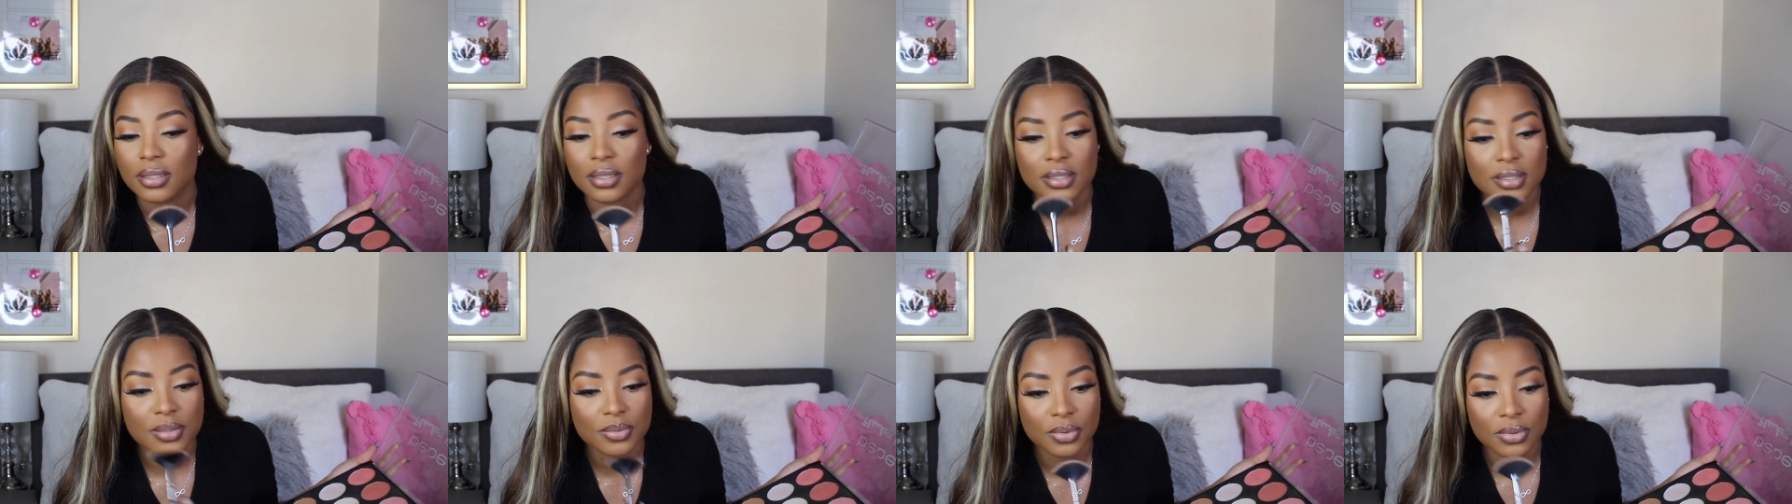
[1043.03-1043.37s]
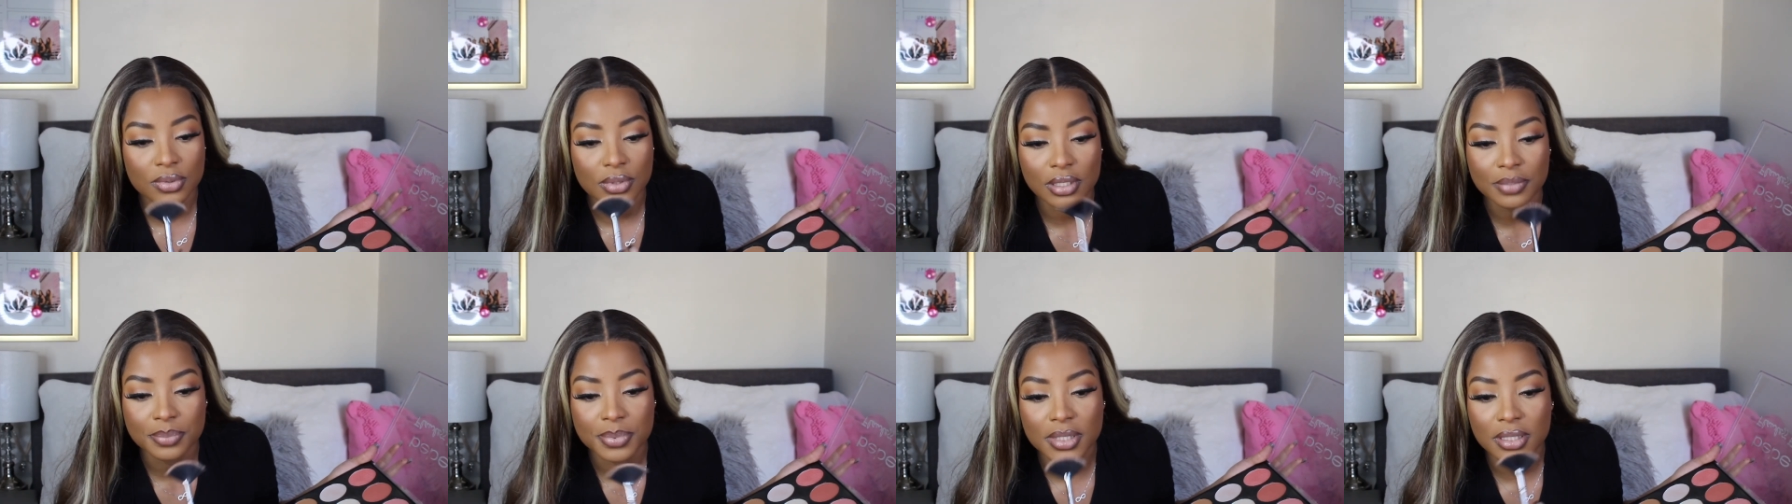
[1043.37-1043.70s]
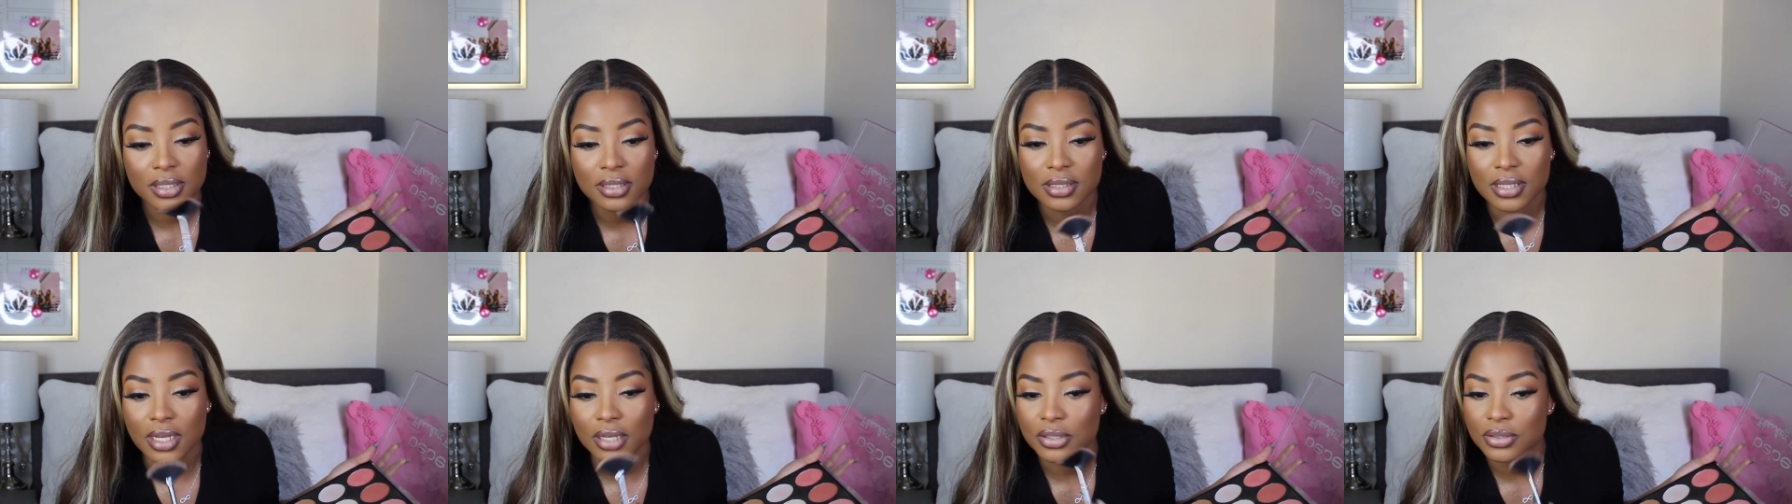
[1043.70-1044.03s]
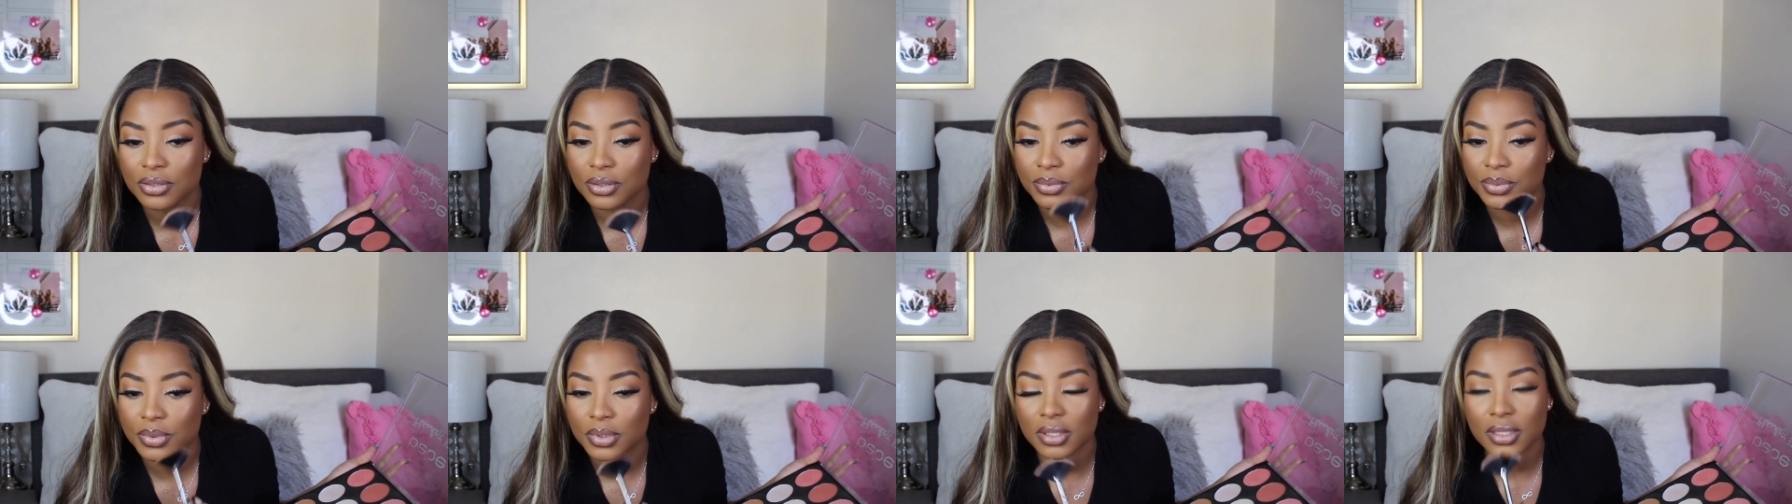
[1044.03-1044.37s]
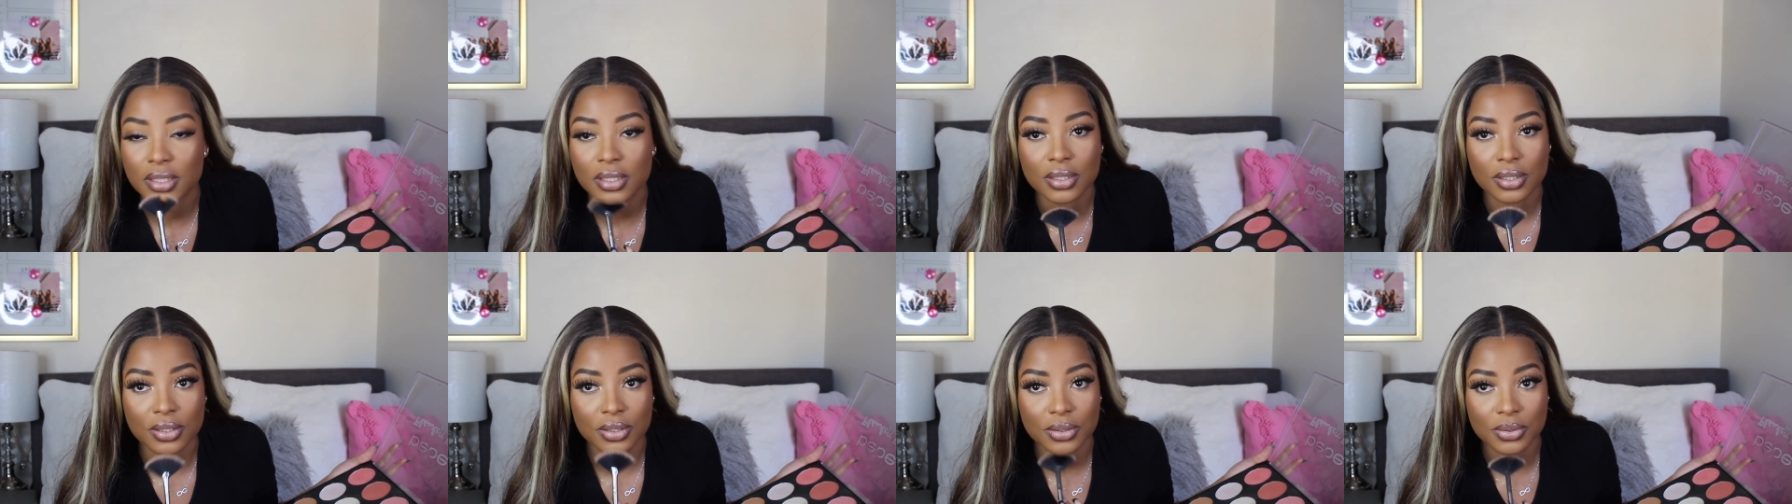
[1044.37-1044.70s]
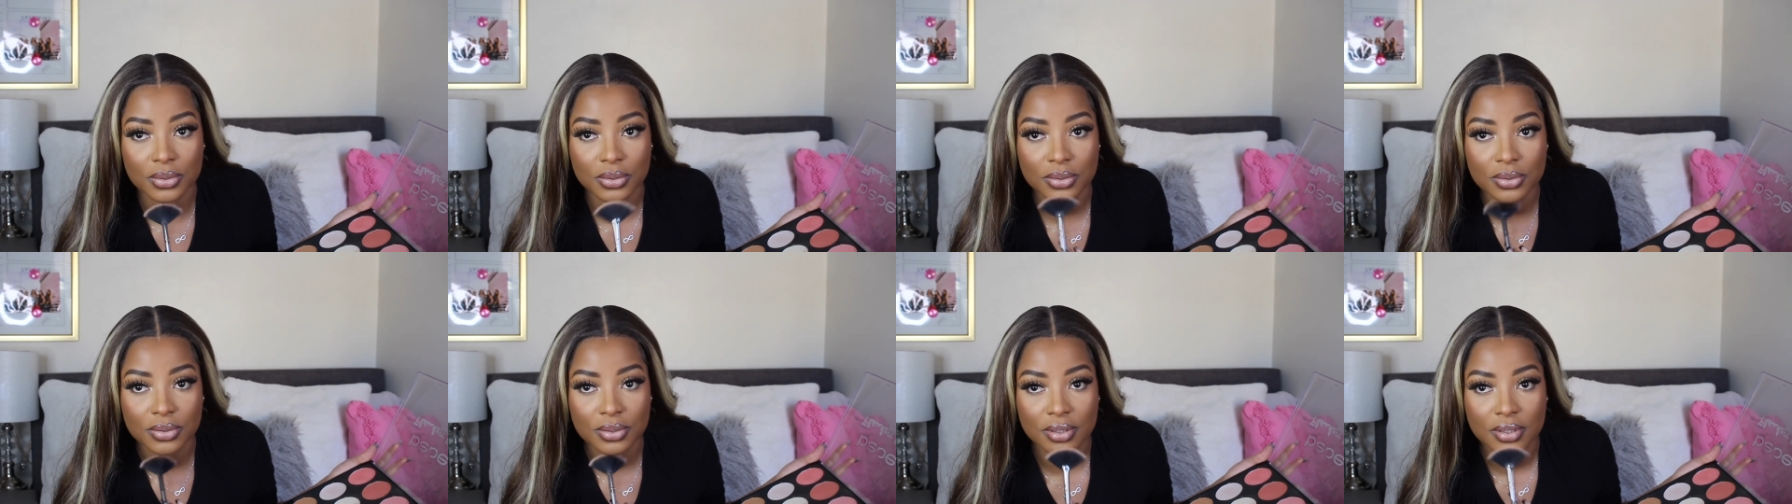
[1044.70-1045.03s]
This lipstick is actually really
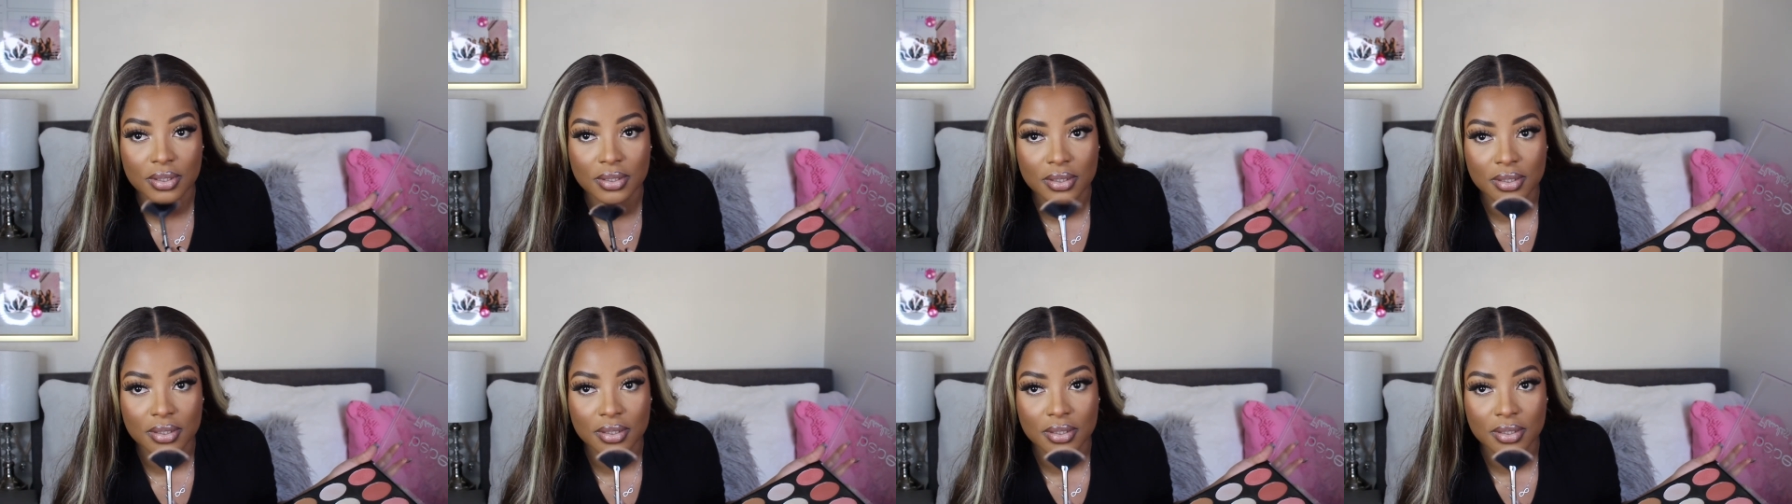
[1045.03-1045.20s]
cute.